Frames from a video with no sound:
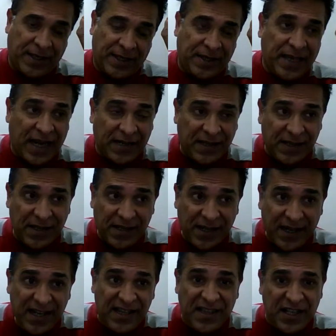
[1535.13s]
that
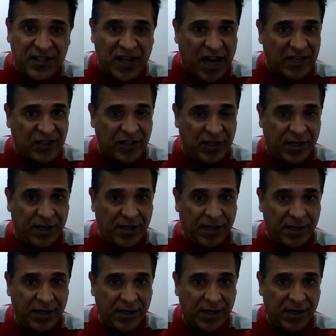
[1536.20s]
in this
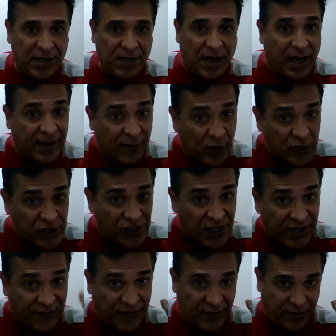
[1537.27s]
accident I was
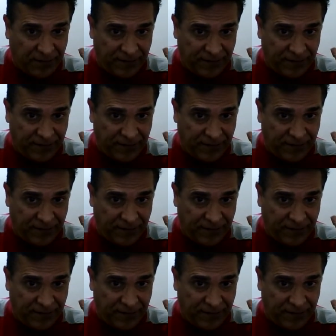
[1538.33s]
saved?